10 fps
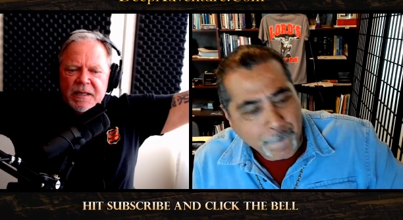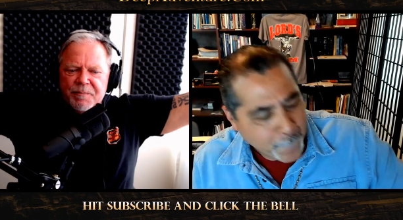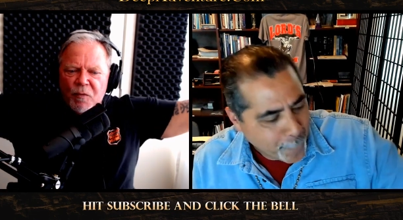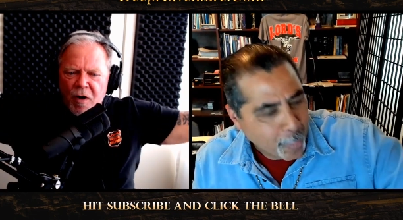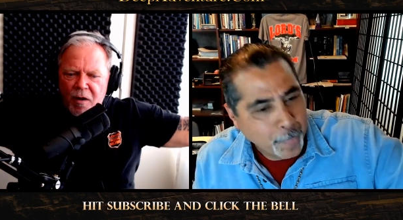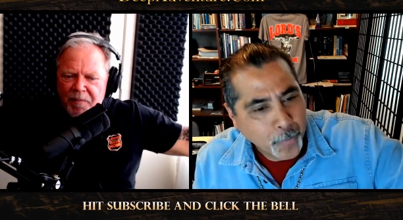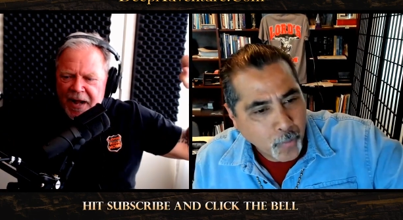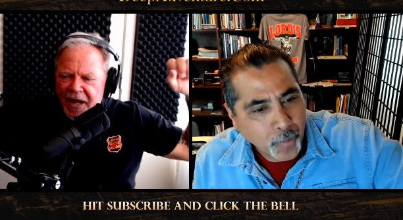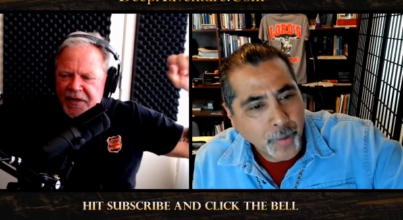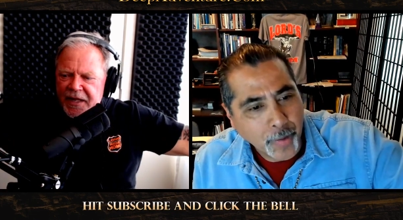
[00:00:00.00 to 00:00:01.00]
Speaker 1: leap a wall.
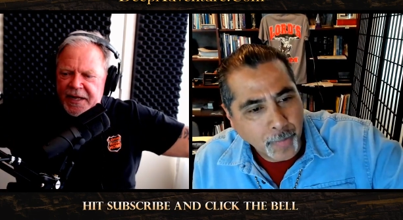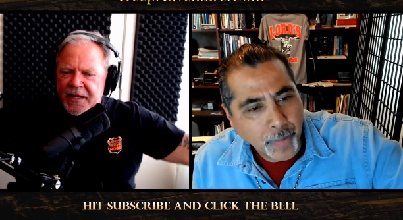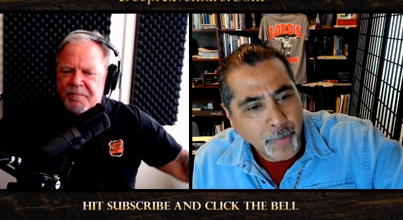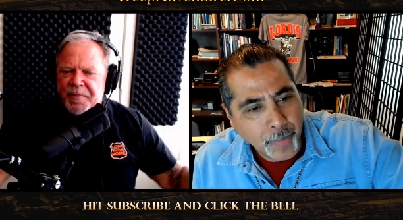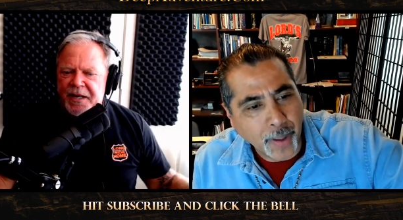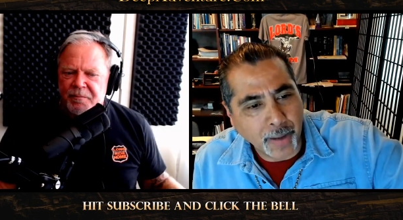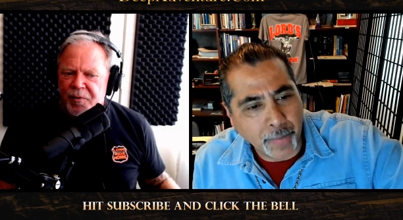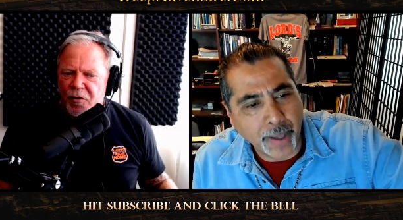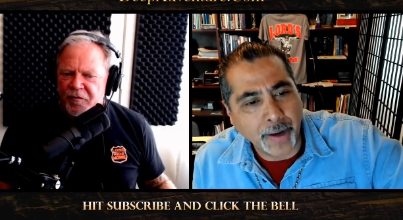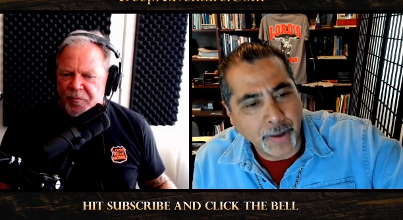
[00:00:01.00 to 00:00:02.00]
By thee I can bend a
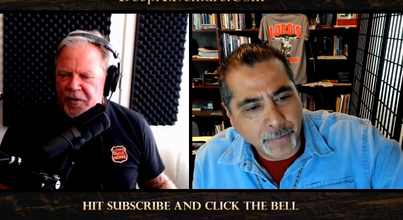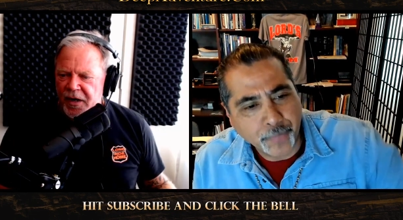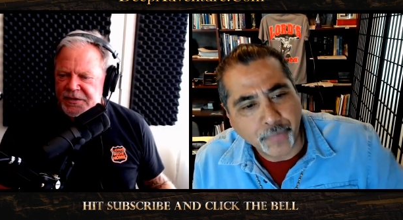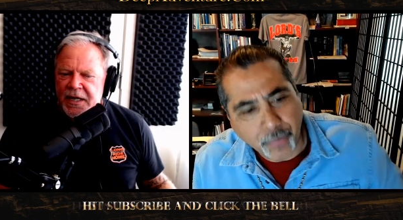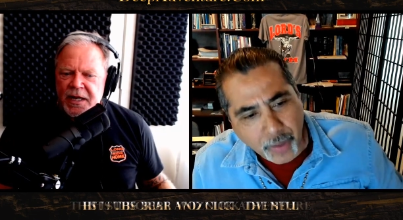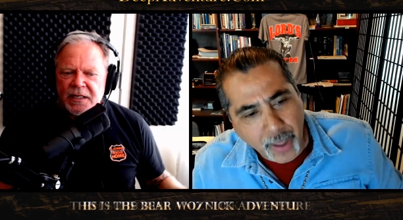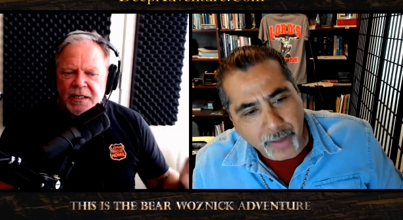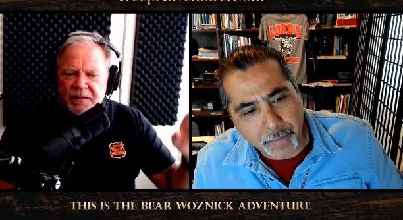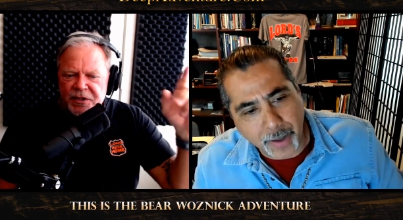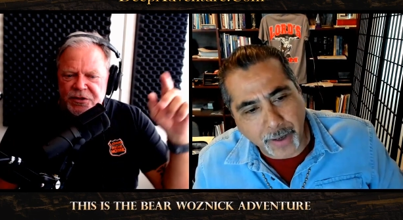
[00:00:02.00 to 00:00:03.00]
bow of bronze.
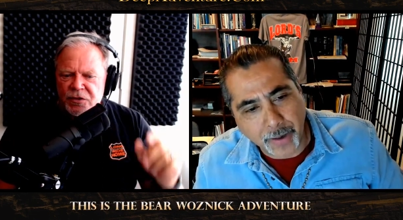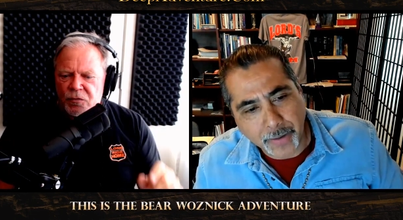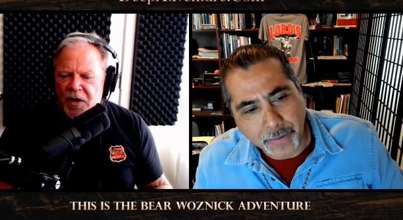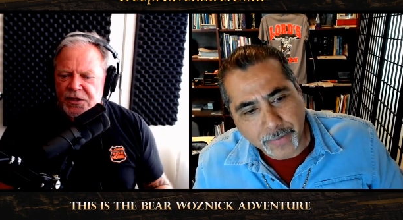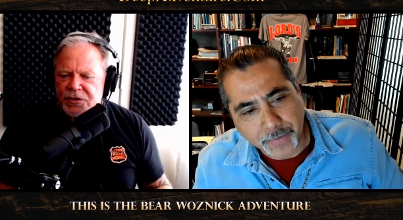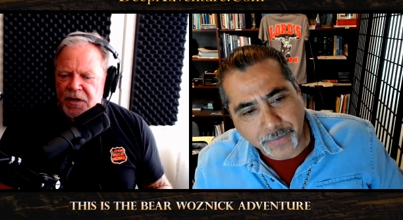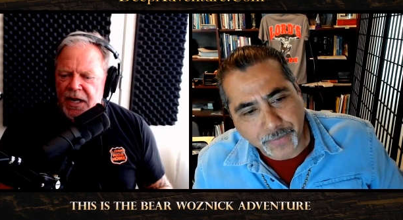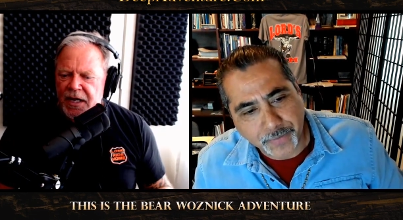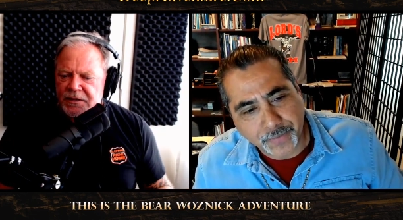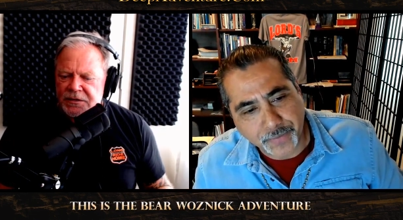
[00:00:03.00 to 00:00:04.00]
Lead me to the rock too
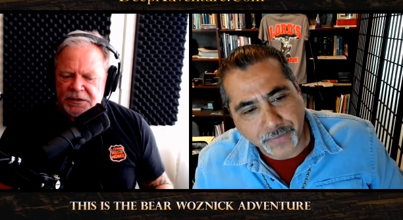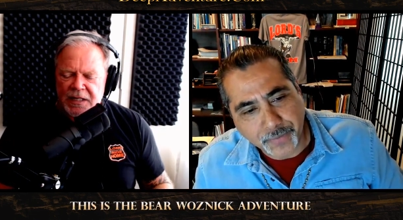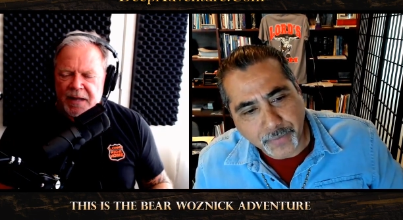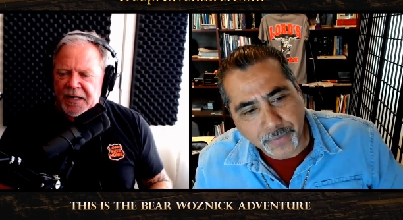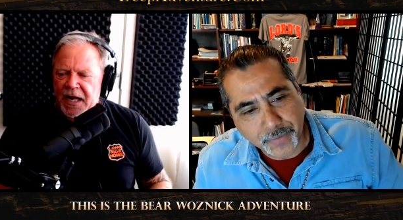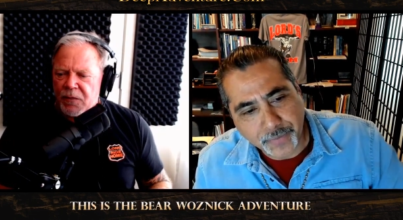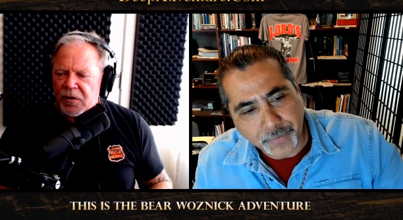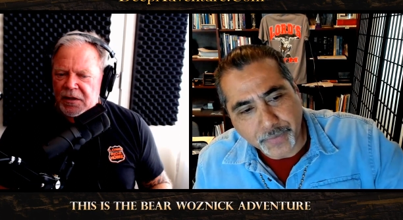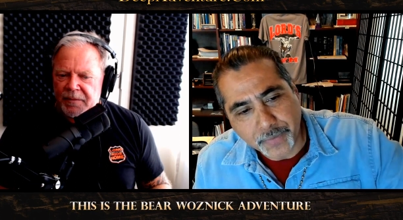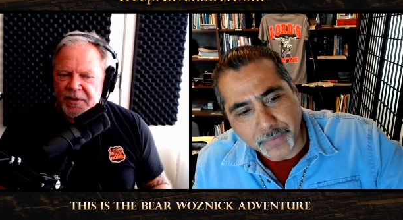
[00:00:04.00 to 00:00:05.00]
high to climb, and I
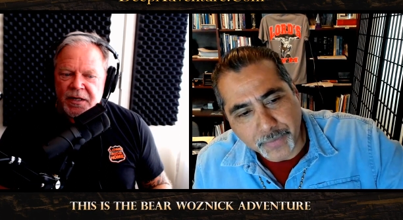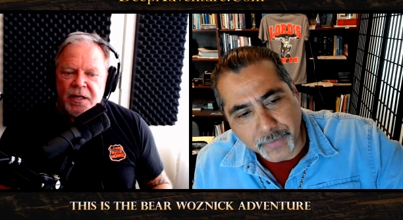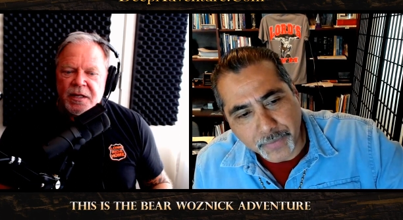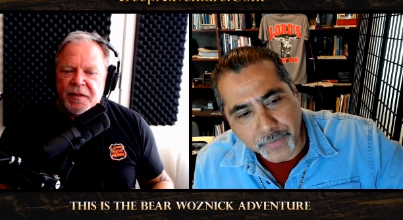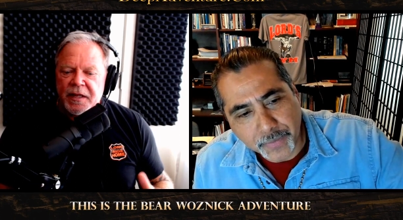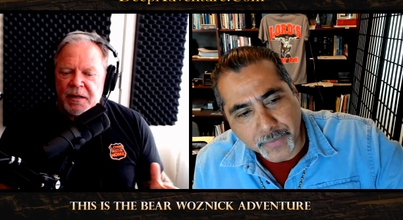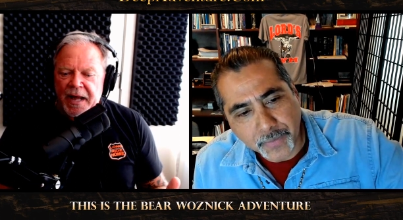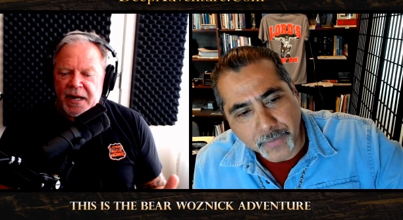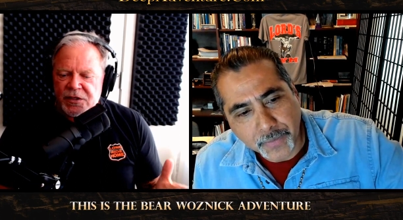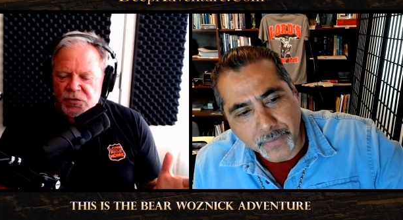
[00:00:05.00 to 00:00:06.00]
will climb it. The thing
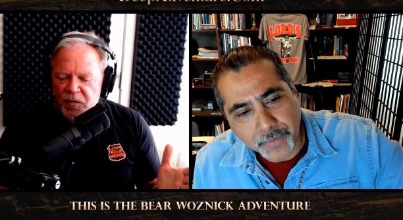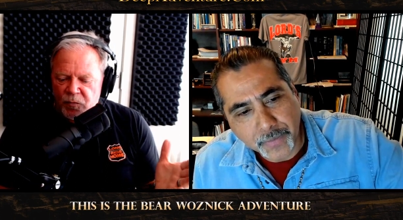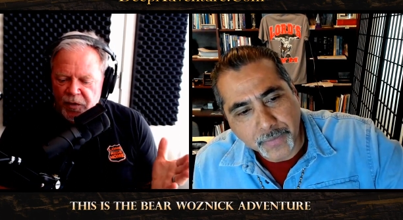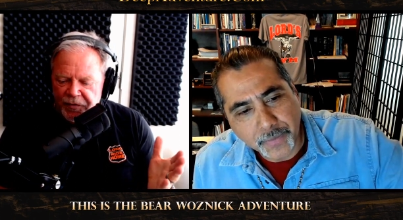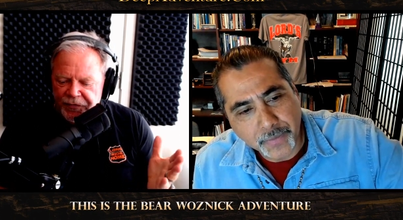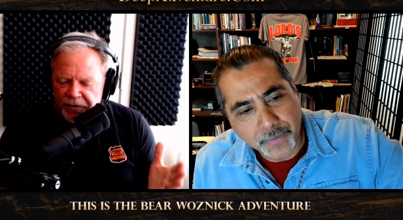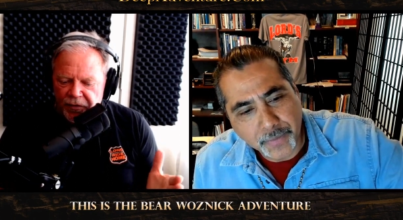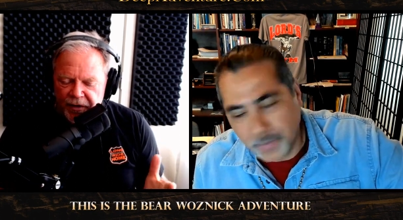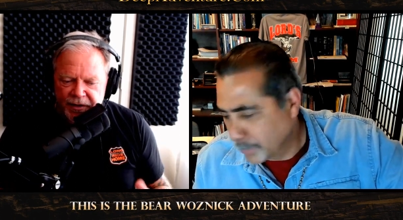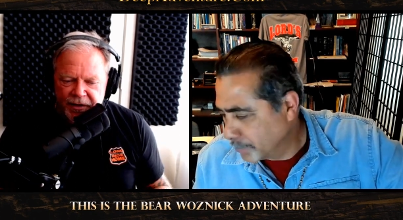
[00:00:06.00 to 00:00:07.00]
about it is, when we're with the
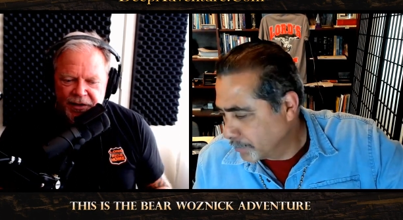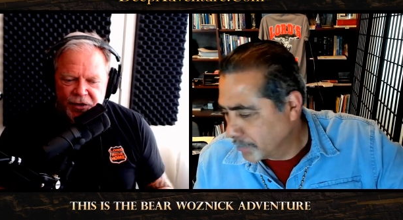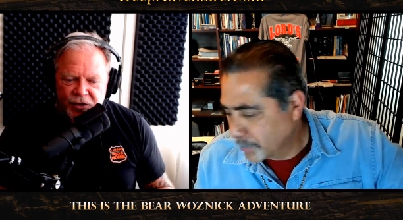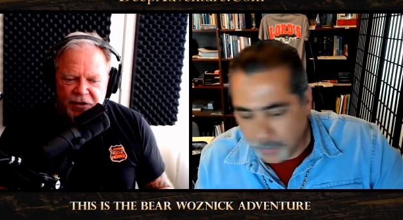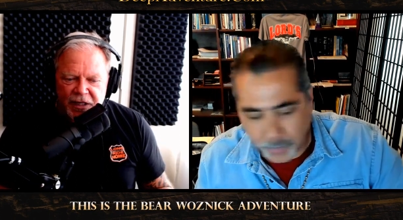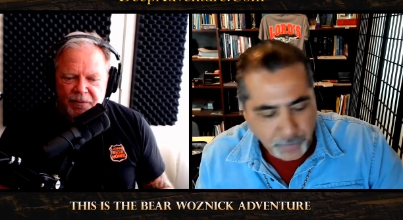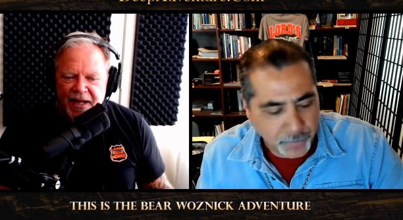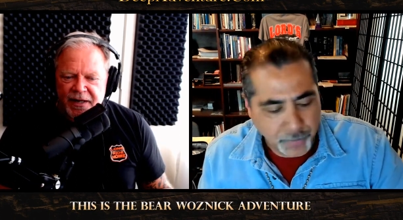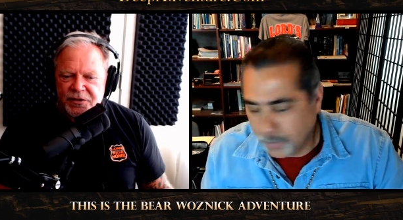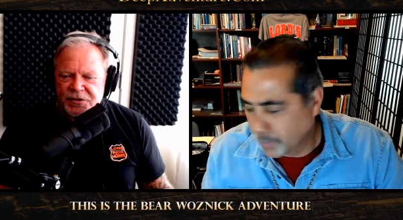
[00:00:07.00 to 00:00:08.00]
Lord, you think
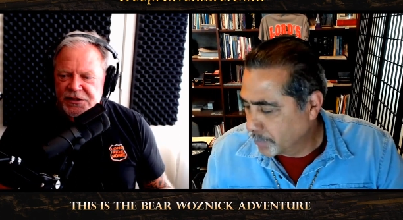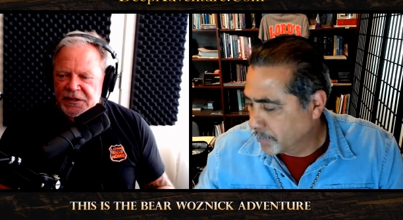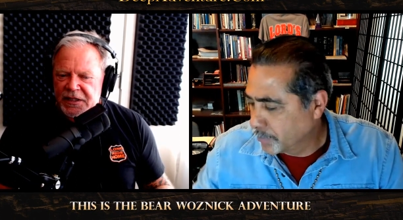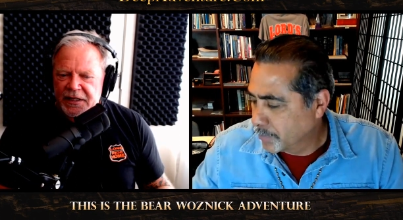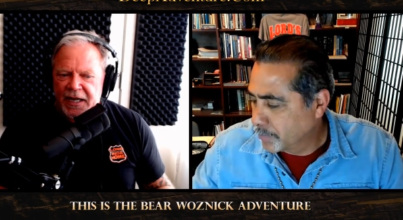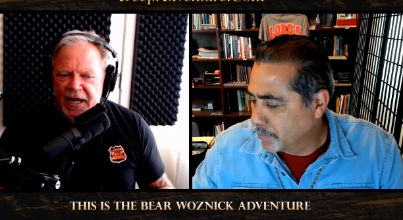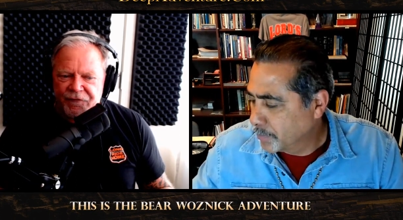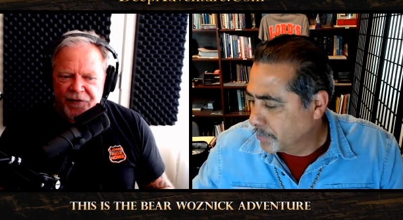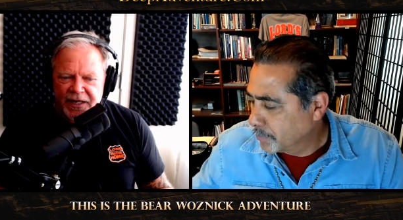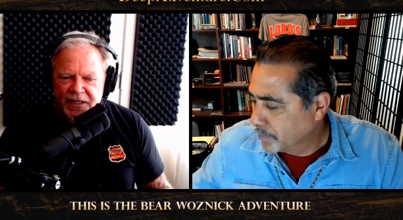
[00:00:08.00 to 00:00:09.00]
about it. You're just a little guy
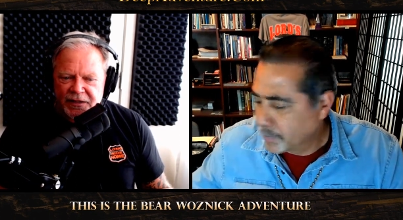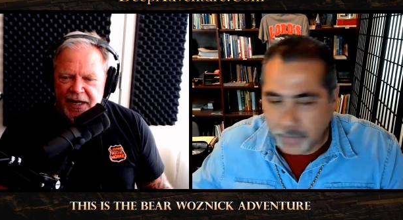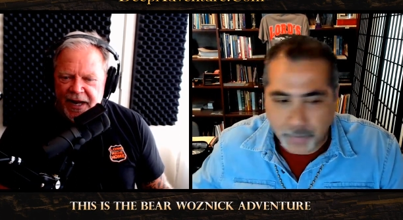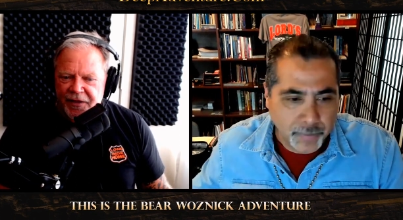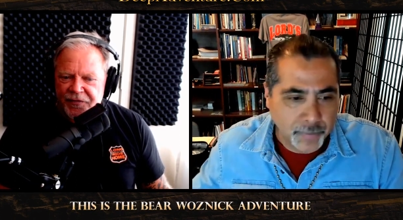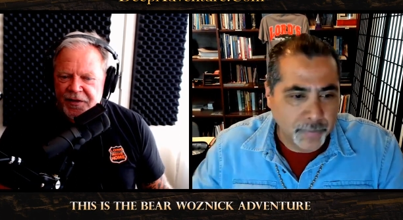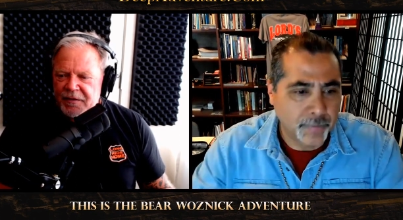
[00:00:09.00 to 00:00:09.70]
fighting Goliath,